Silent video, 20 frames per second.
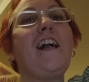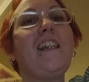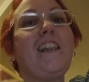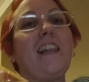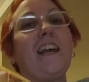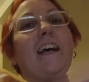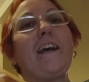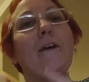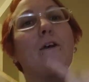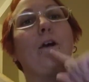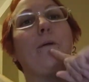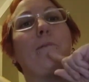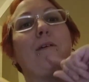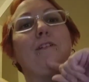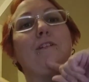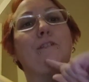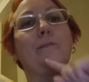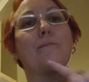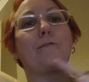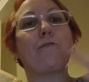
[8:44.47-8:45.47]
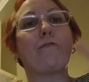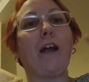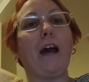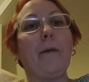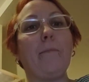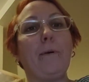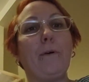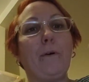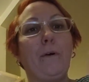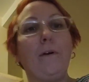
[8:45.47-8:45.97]
Like, comment,
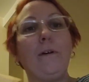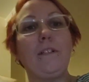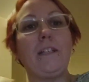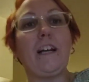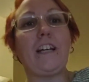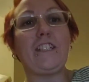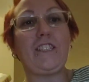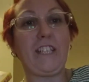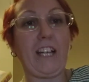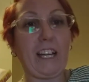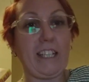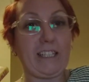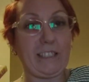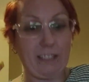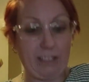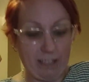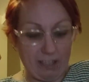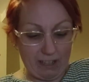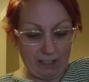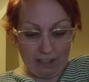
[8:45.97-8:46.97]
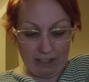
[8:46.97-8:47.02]
subscribe, all that jazz.